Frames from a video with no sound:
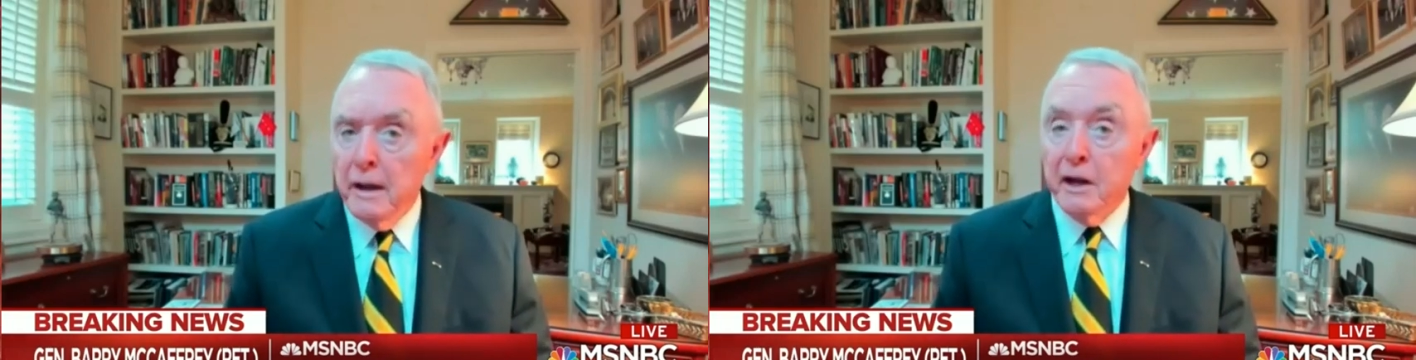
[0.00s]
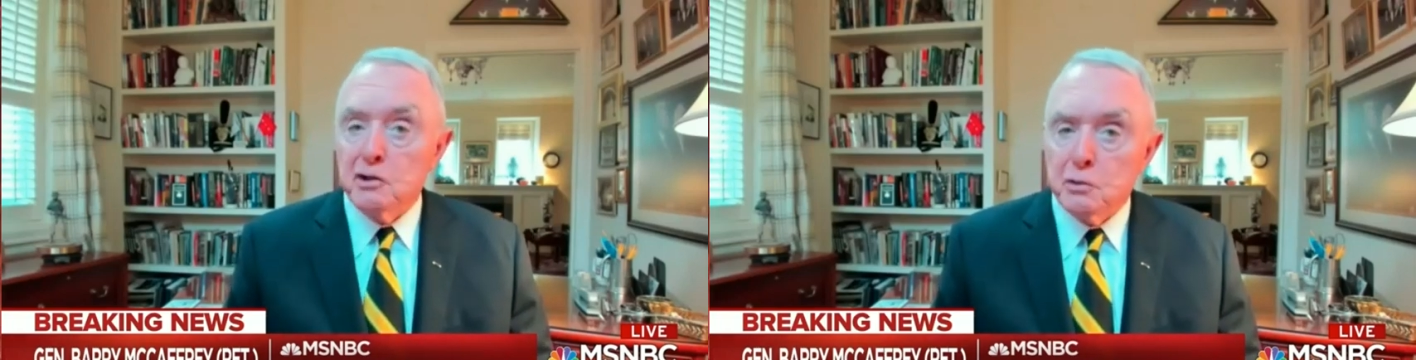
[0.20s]

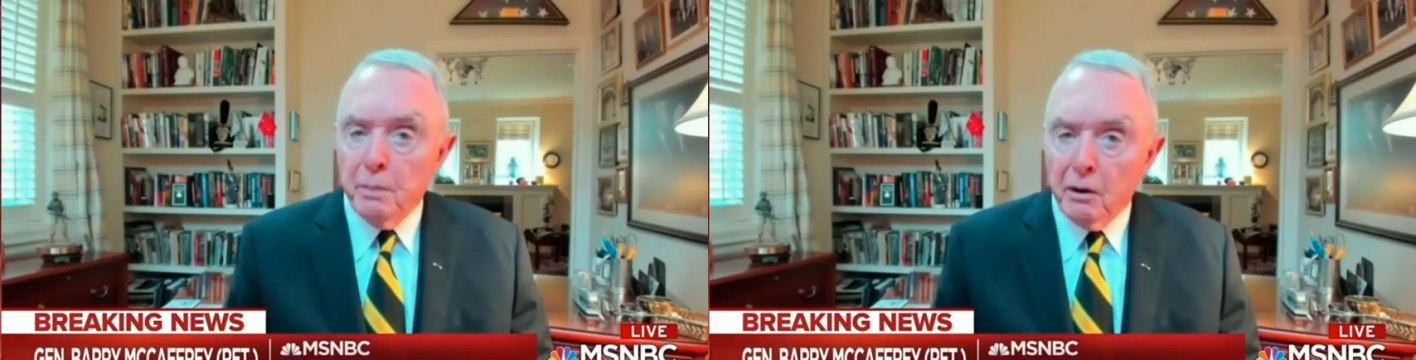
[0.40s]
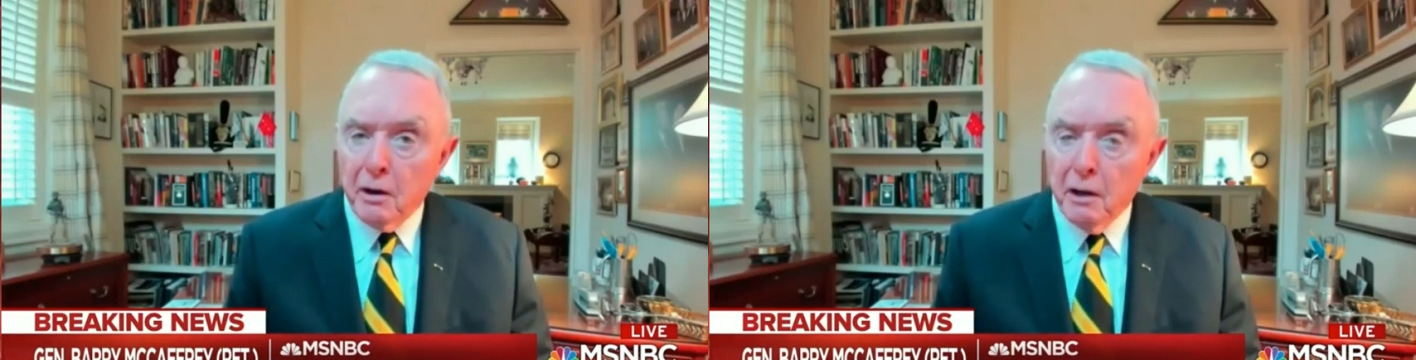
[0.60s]

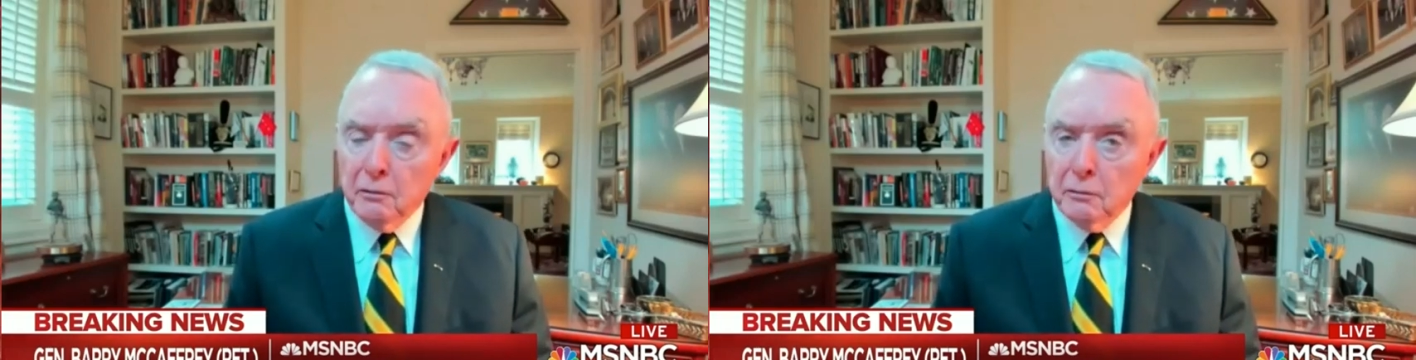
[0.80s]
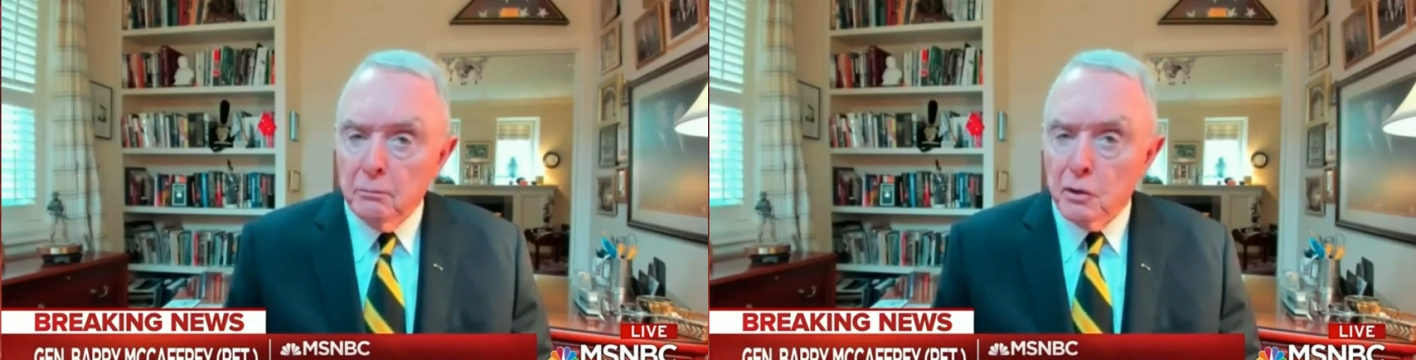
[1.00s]

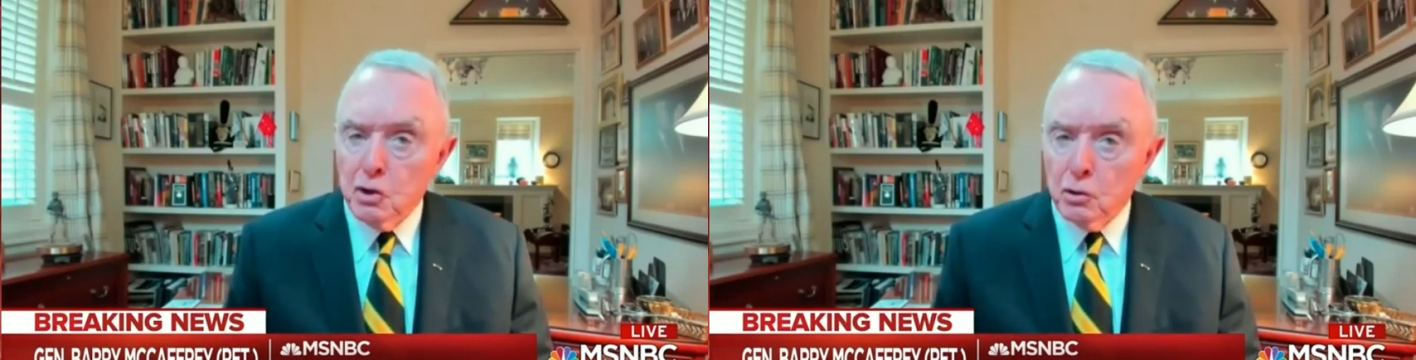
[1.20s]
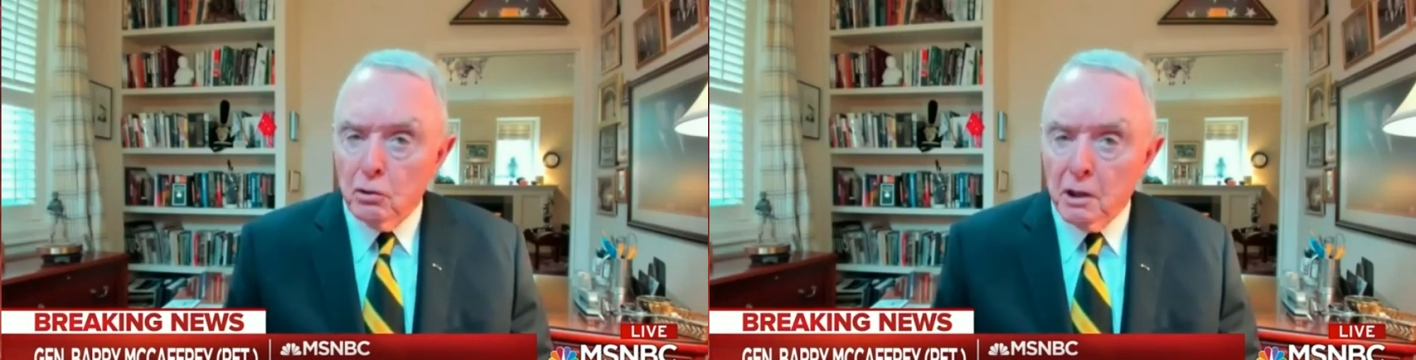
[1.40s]
experienced,
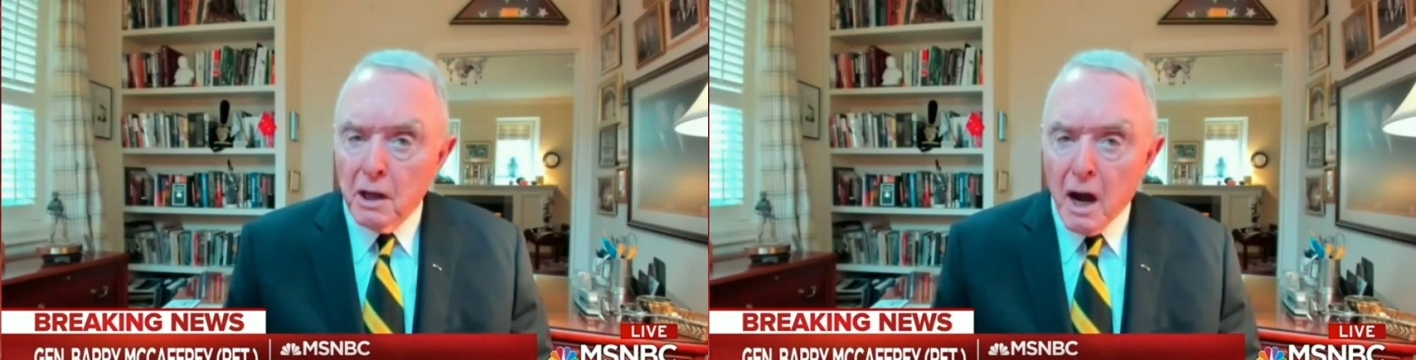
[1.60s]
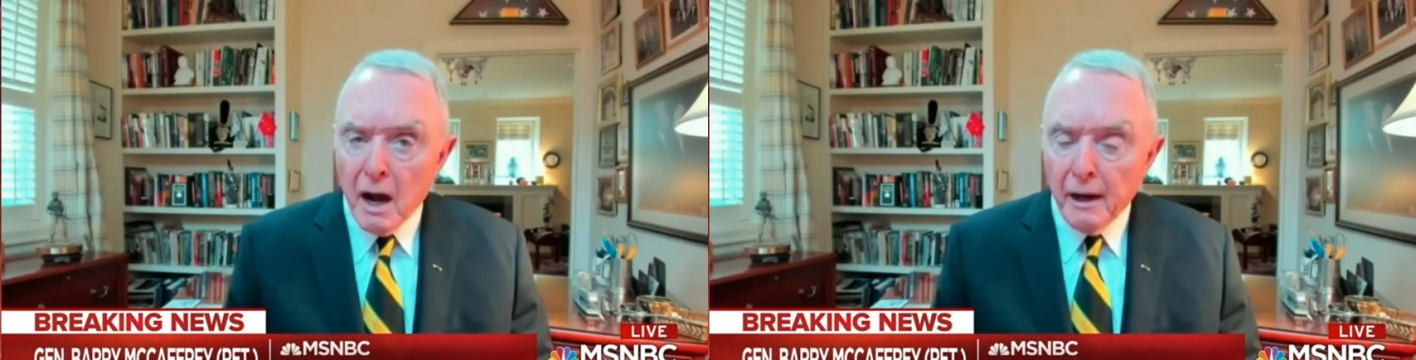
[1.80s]
mature
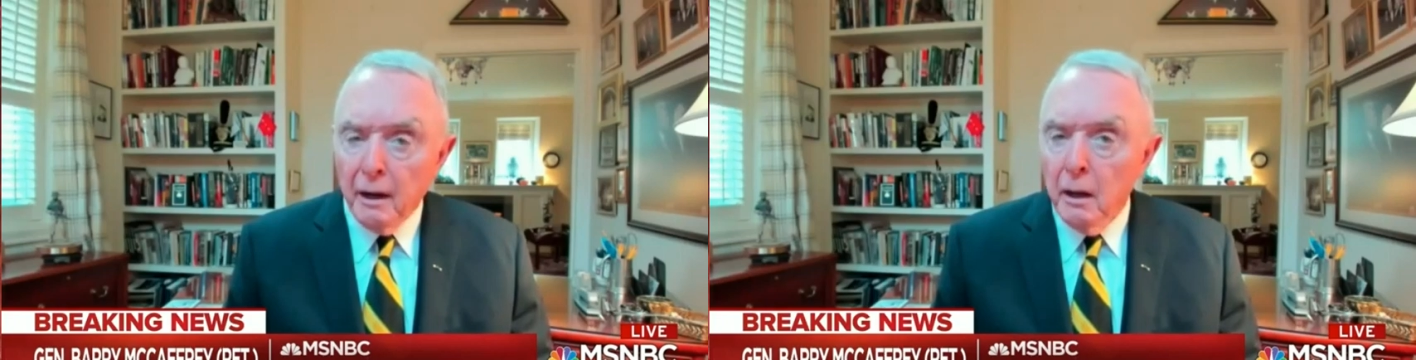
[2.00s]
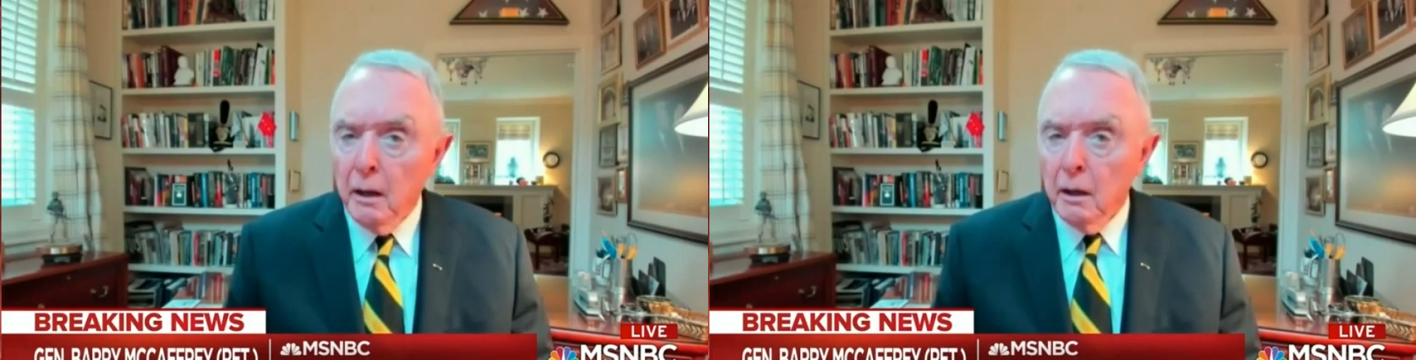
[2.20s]
guy,